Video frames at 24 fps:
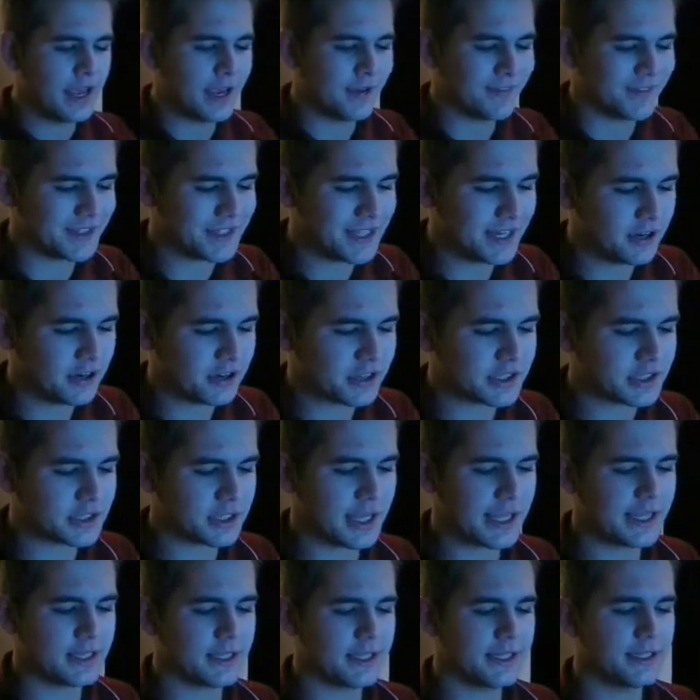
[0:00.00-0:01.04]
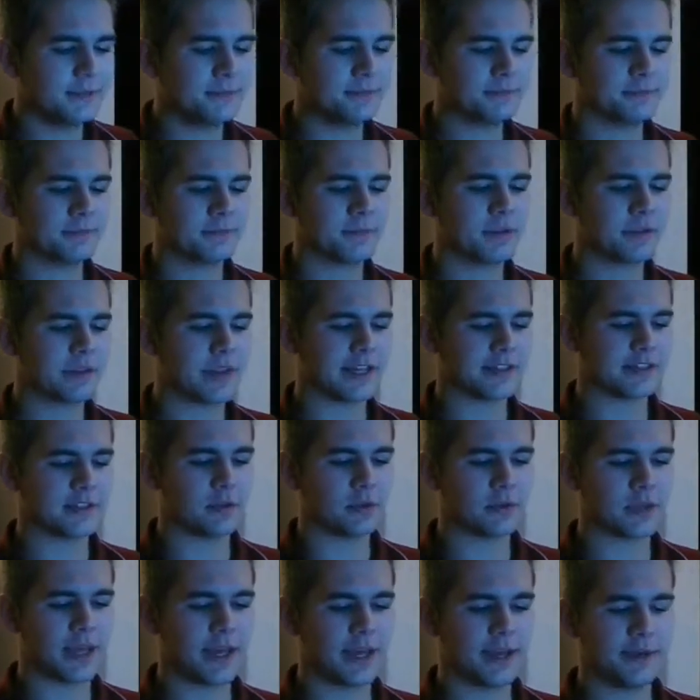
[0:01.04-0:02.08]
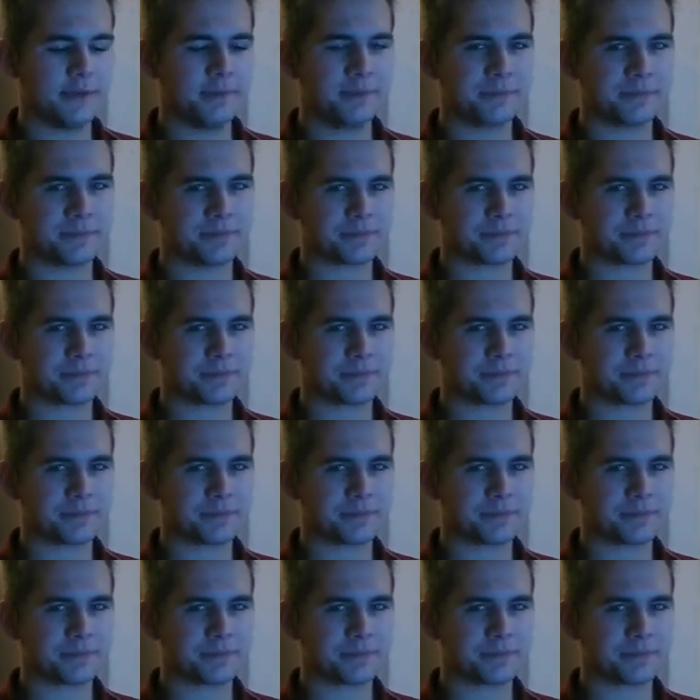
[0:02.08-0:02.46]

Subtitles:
If it tears slightly, that's okay.